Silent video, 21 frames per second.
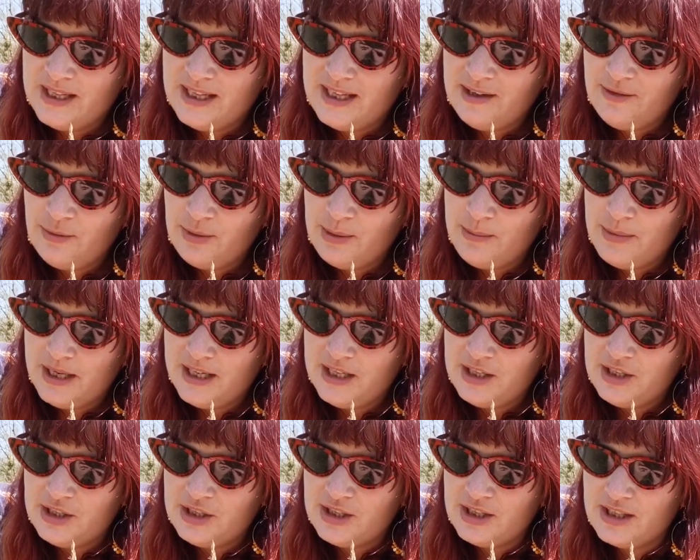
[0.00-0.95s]
And if we
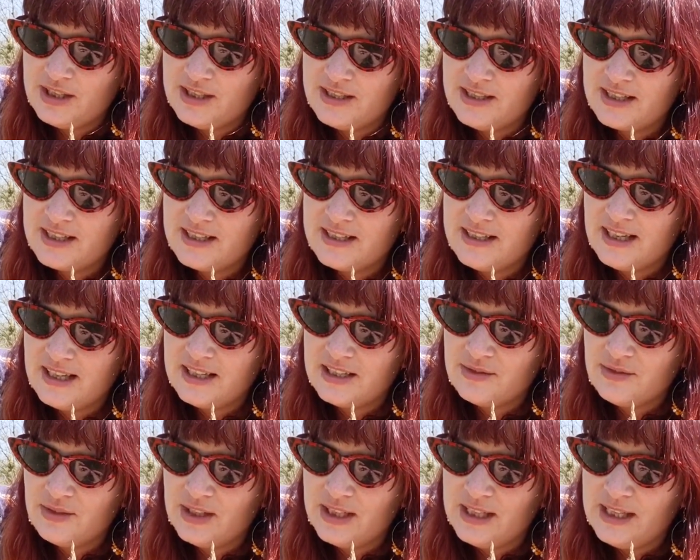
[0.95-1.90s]
manage to
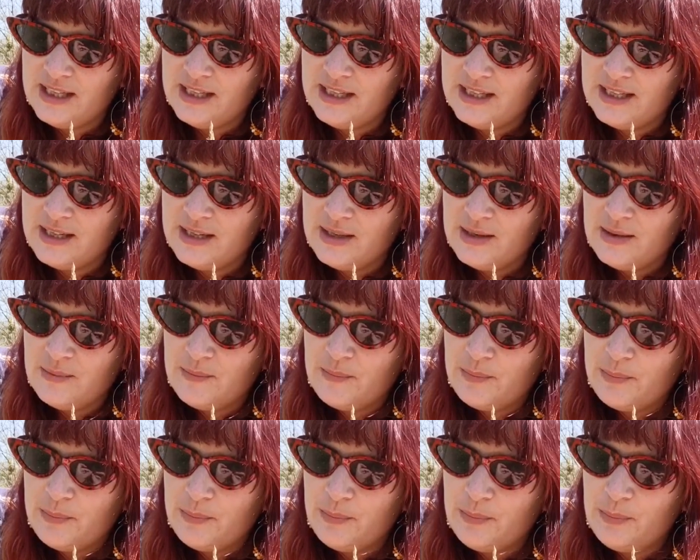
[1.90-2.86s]
successfully
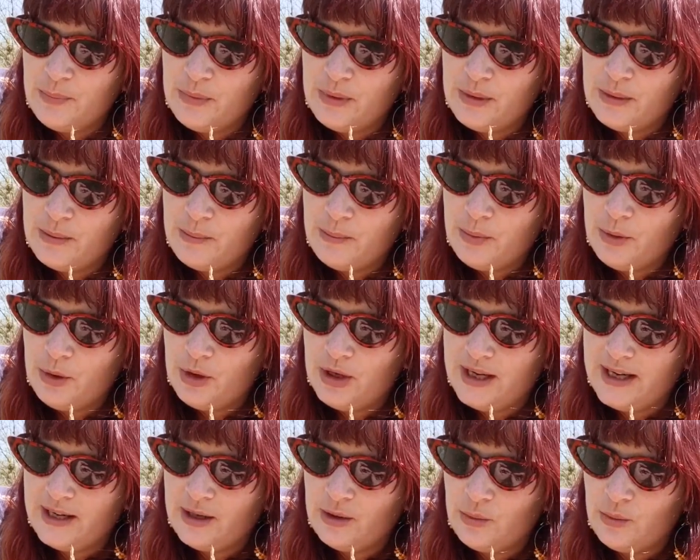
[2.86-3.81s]

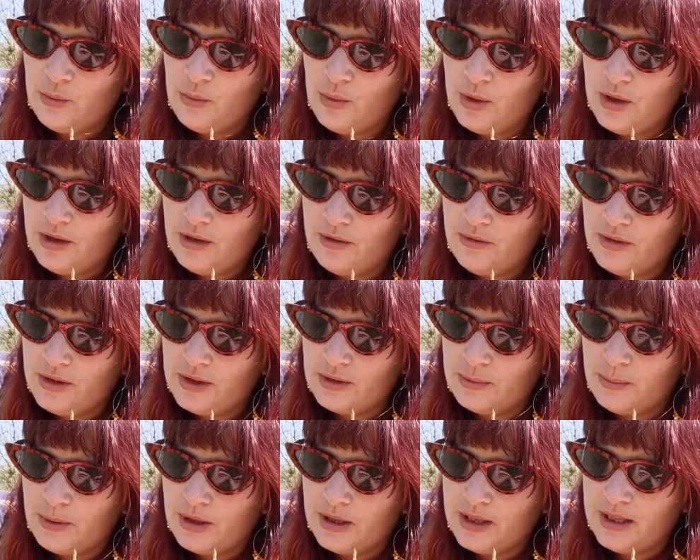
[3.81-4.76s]
pull out one of the
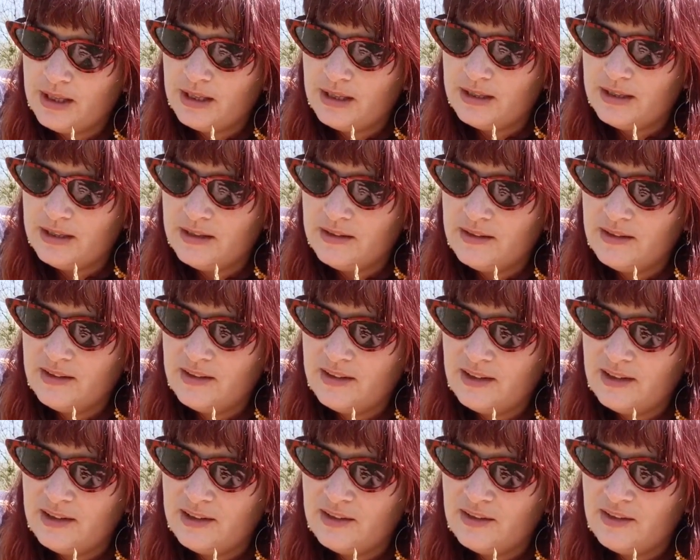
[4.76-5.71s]

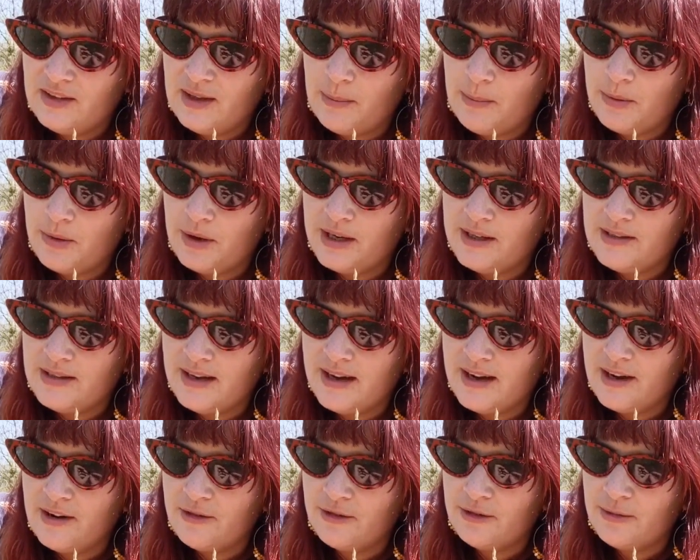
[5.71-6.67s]
spikelets and separate it
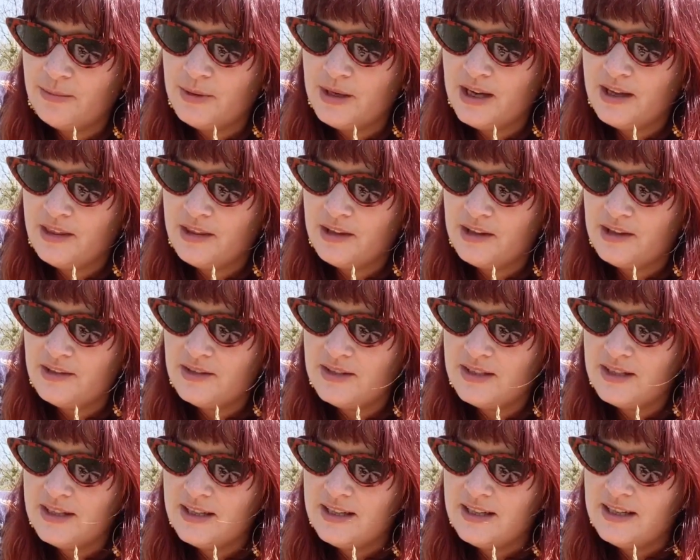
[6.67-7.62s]
out from the
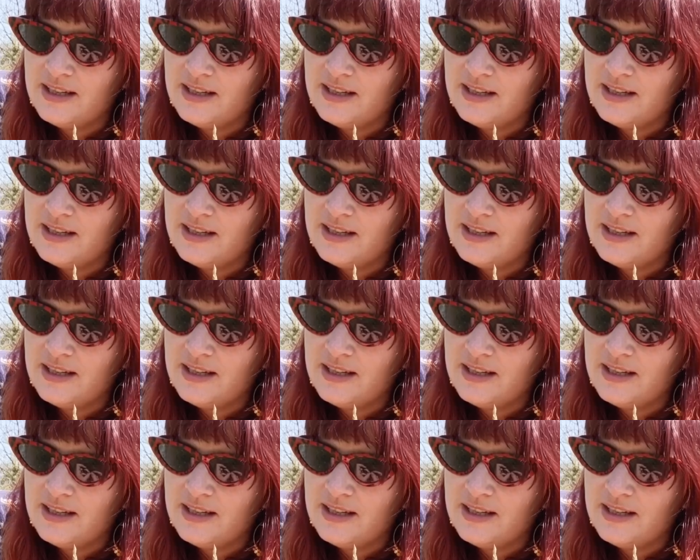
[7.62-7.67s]
others,